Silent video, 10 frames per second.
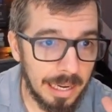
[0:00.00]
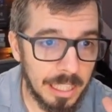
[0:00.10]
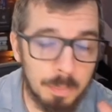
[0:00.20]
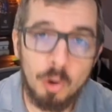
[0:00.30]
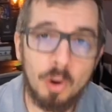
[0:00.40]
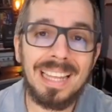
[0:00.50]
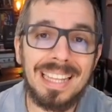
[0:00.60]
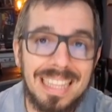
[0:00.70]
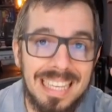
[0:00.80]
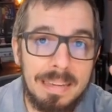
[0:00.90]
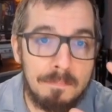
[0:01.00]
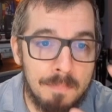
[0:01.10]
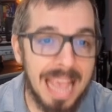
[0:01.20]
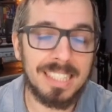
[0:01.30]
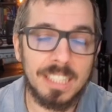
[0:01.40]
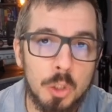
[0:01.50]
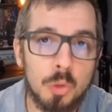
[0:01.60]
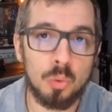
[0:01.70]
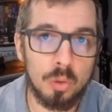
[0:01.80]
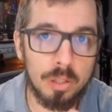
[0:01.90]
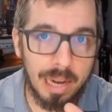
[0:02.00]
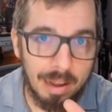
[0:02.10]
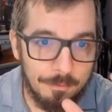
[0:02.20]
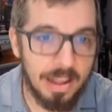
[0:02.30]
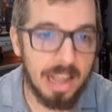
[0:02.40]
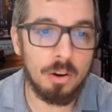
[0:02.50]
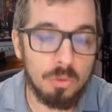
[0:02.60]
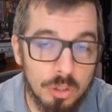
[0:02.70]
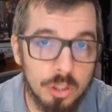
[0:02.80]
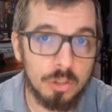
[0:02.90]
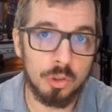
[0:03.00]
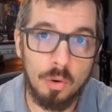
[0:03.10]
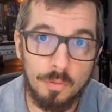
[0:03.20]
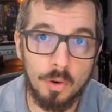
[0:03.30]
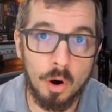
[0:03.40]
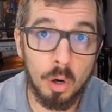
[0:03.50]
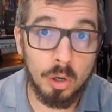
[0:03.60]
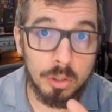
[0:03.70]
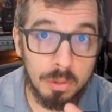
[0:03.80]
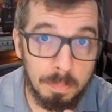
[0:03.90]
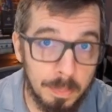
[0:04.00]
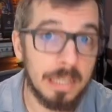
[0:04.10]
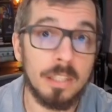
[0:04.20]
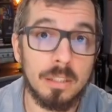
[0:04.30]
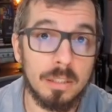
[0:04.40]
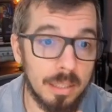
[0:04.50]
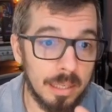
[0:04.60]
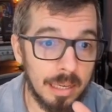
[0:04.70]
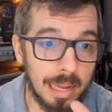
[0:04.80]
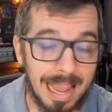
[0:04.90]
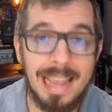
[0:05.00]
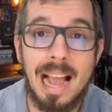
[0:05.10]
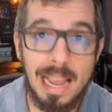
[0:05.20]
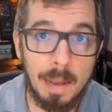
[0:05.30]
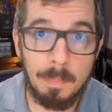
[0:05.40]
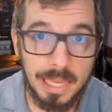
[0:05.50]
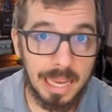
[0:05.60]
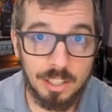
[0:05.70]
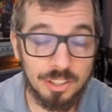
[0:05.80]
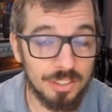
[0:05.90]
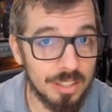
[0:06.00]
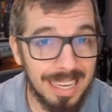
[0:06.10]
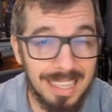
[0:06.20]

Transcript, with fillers: it's probably the best tool that I've found so far to build AI applications.